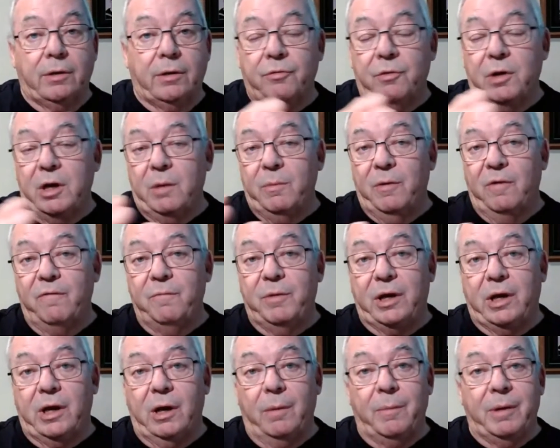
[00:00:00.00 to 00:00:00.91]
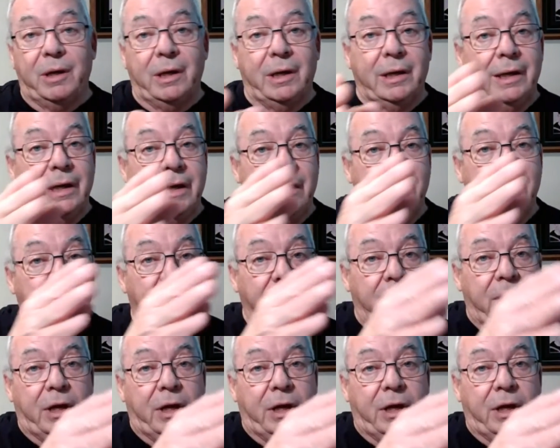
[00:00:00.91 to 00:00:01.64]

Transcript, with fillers: dream of becoming a leader